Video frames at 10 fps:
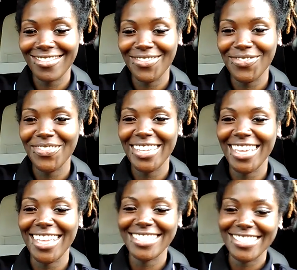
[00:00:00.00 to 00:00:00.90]
But
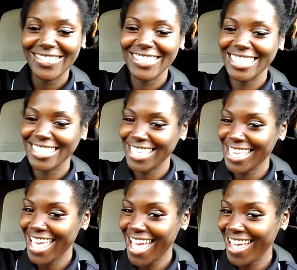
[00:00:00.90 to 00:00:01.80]
I just wanted to tell
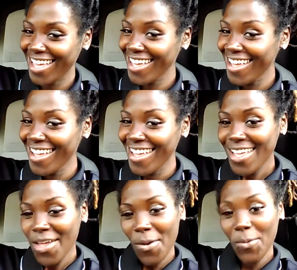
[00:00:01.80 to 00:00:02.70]
y'all
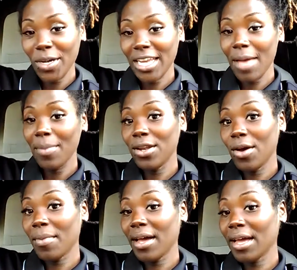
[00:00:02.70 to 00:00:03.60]
what happened
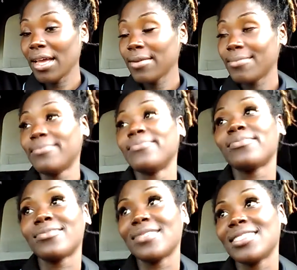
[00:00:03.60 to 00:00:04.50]
on my
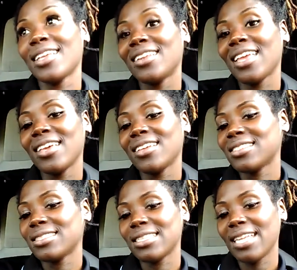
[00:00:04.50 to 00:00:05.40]
Sunday,
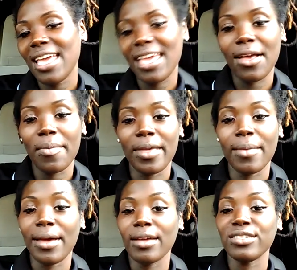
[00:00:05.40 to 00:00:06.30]
because today ain't going to be
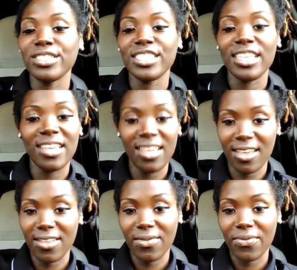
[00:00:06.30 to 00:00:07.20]
about shit.
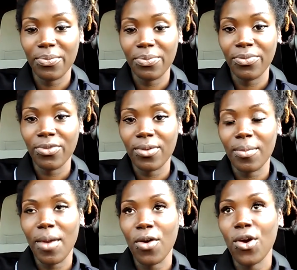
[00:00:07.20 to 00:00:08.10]

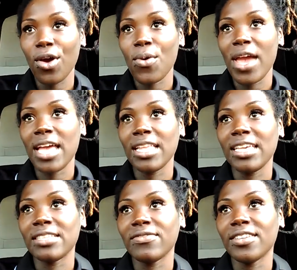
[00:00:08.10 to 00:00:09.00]
My car raggedy
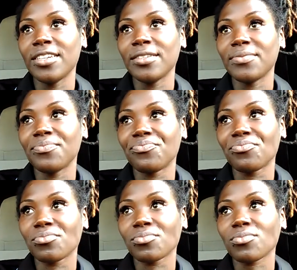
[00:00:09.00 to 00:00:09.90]
as fuck.
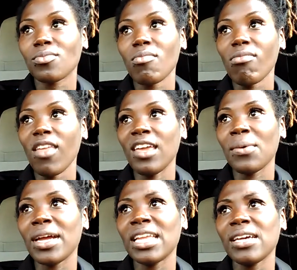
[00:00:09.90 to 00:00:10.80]
And
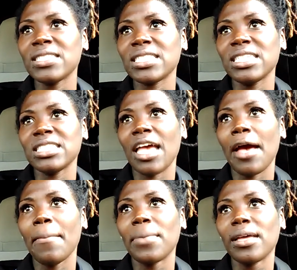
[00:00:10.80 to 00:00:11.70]
now it's in a
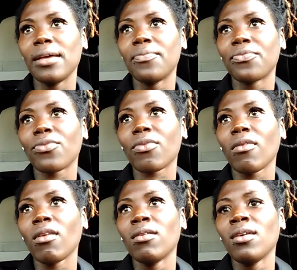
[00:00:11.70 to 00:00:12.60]
shop, but
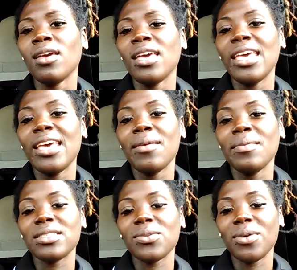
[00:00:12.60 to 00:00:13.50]

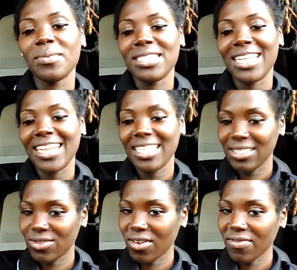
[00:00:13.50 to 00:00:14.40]
Mr. Woman said I need to
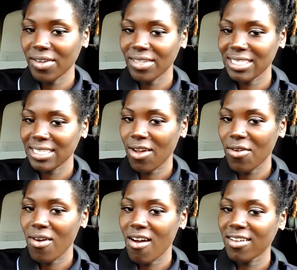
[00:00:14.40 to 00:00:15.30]
start focusing
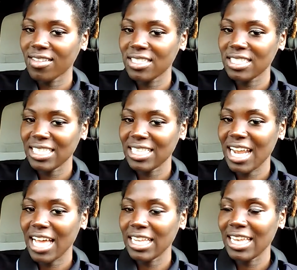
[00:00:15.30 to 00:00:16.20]
on all the shit that
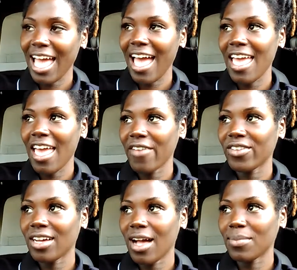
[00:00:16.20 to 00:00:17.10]
I have
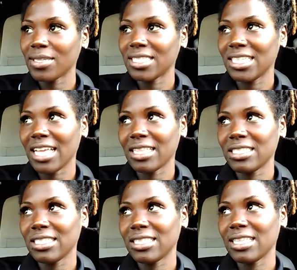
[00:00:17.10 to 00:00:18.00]
accomplished and not the
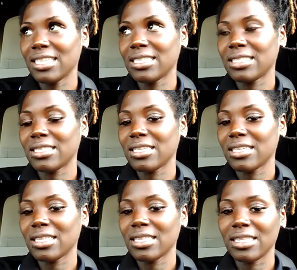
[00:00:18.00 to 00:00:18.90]
shit that's
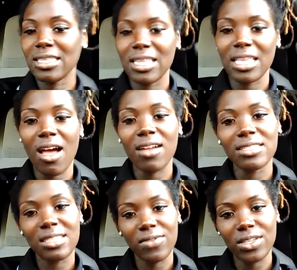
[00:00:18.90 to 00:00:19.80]
all the
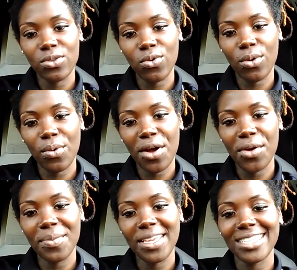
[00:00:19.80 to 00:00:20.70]
stuff that's going
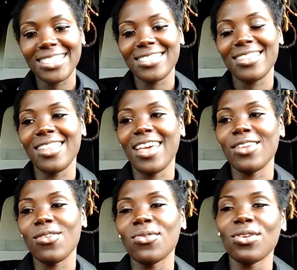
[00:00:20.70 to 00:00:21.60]
wrong, because he like,
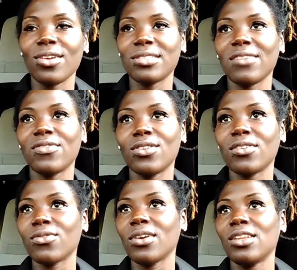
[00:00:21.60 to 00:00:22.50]
you don't give yourself
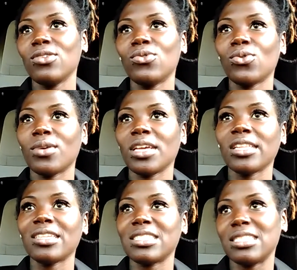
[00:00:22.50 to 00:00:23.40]
enough credit, you doing
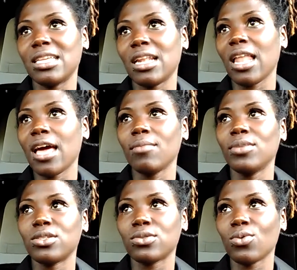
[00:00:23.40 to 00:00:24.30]
hella shit that a lot of
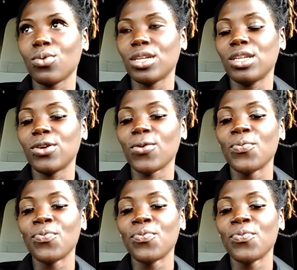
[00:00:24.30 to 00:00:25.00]
bitches wanna do.